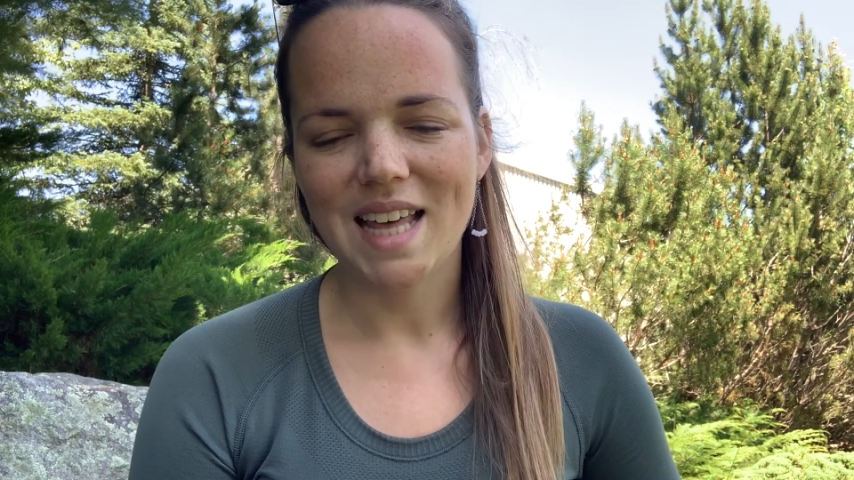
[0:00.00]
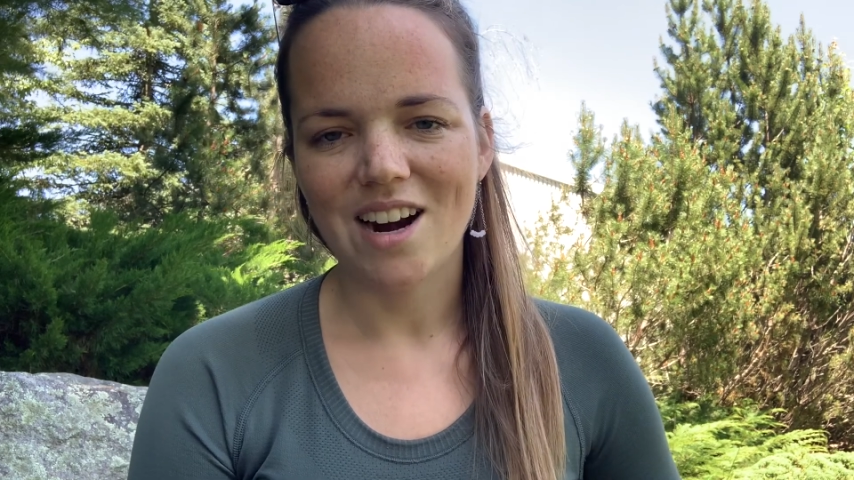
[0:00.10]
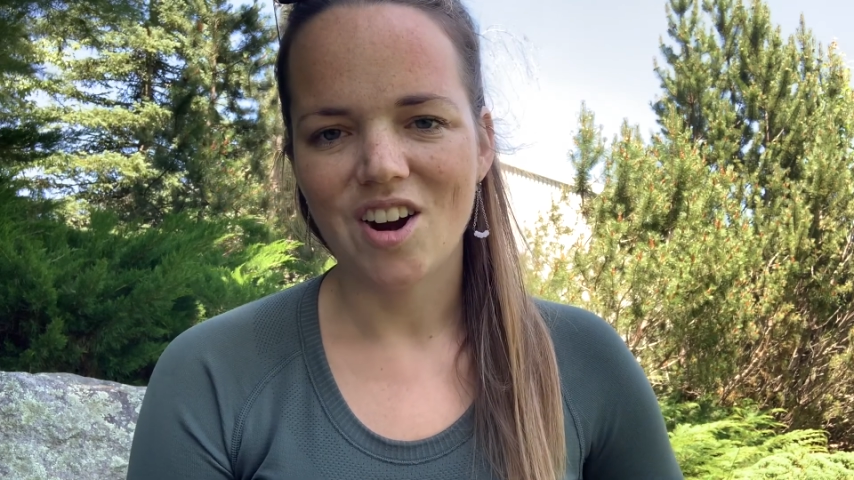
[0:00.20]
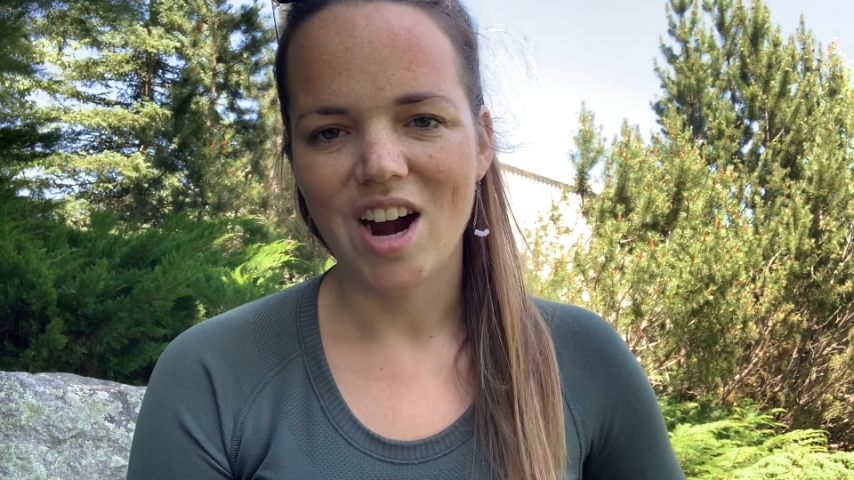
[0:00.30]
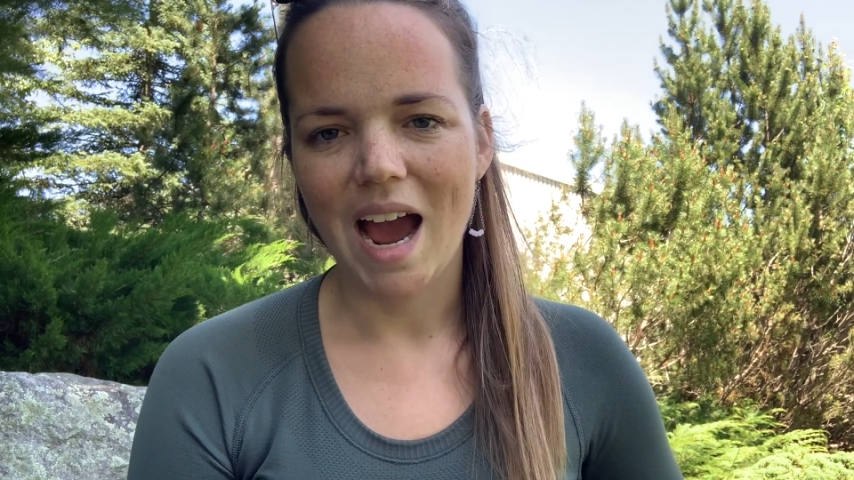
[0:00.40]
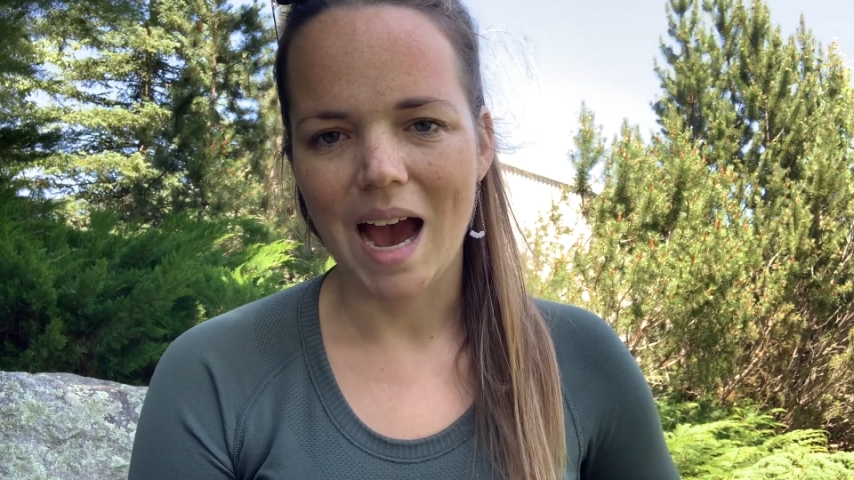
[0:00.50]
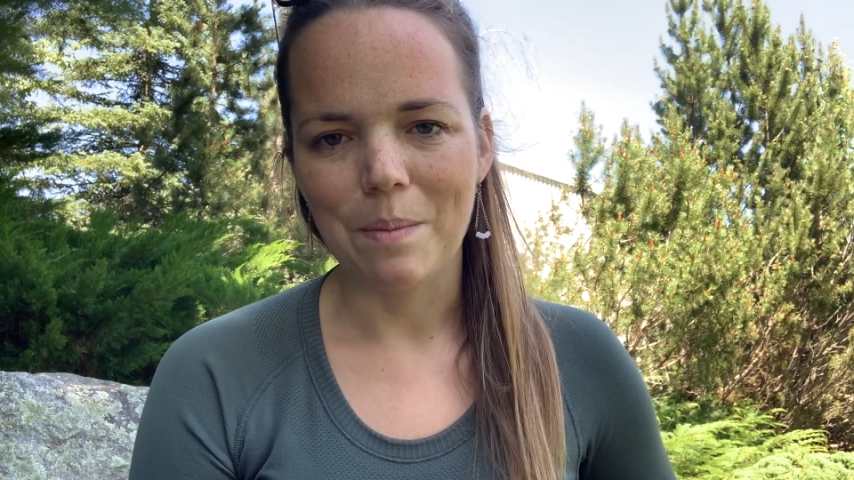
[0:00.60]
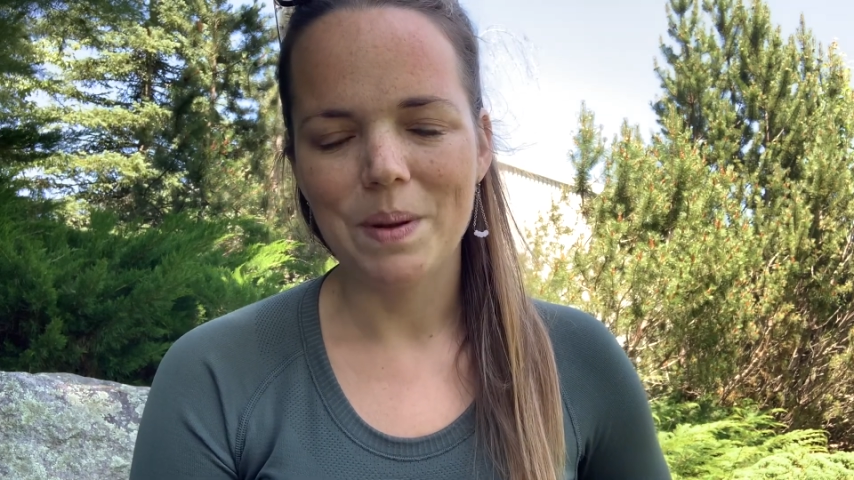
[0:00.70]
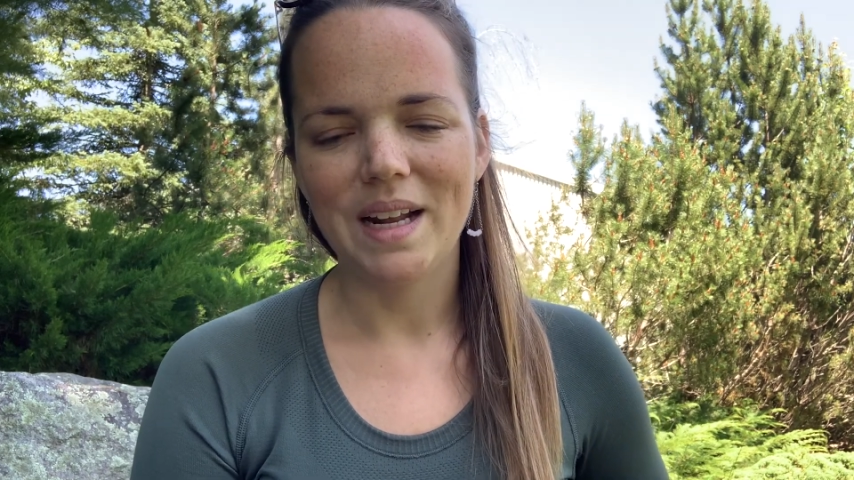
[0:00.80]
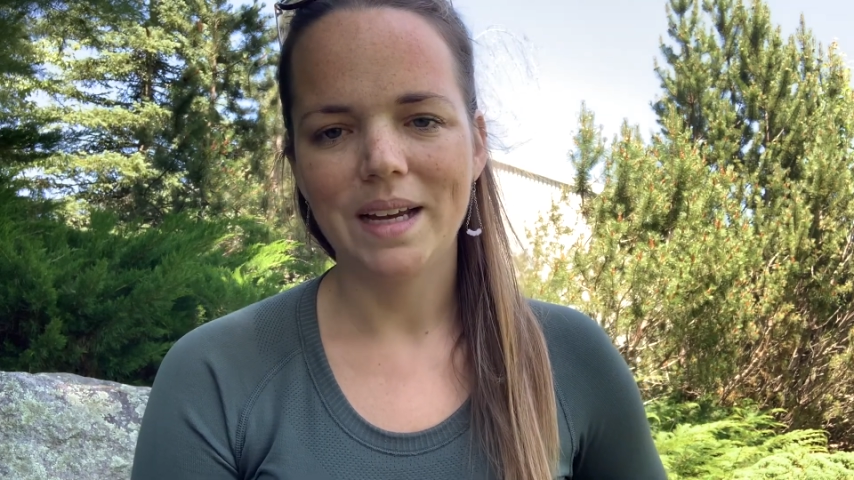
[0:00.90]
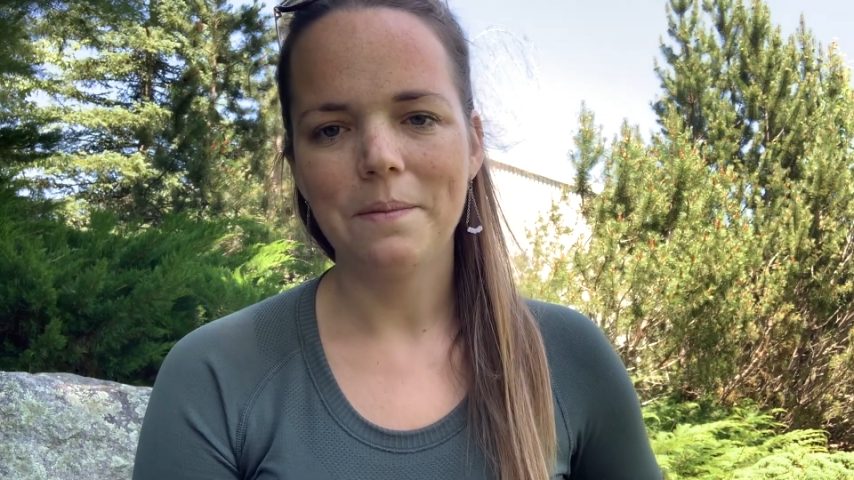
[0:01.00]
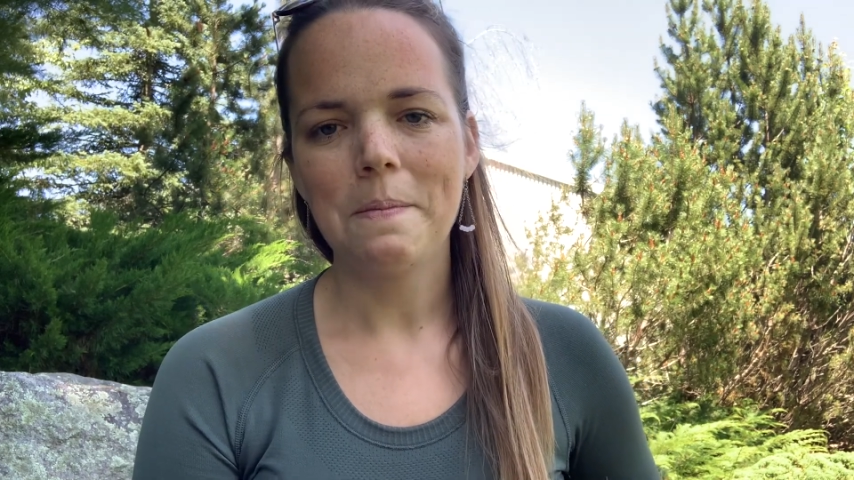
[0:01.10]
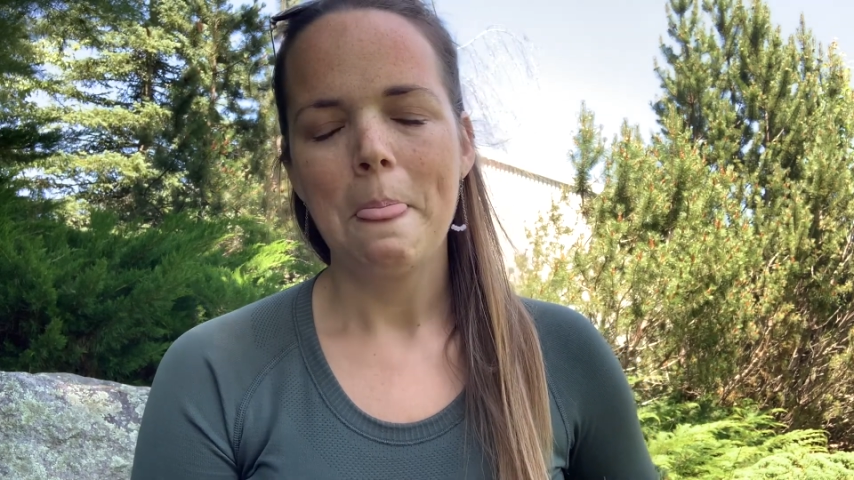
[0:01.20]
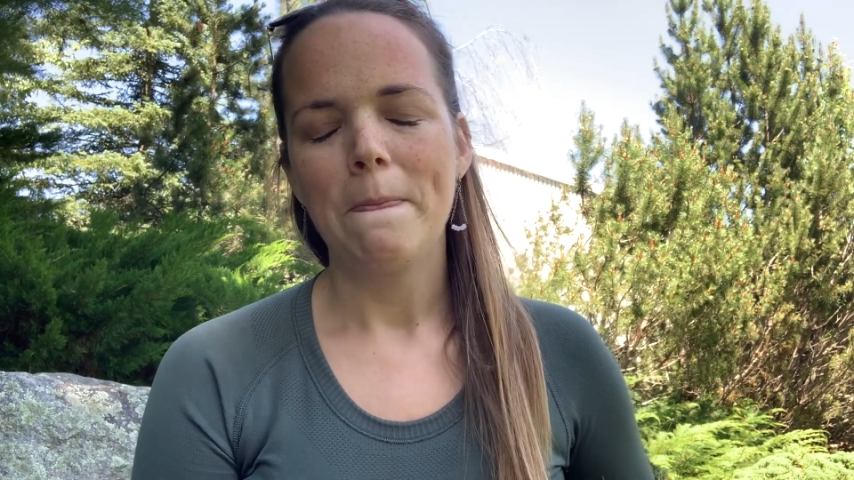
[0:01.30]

that are happening.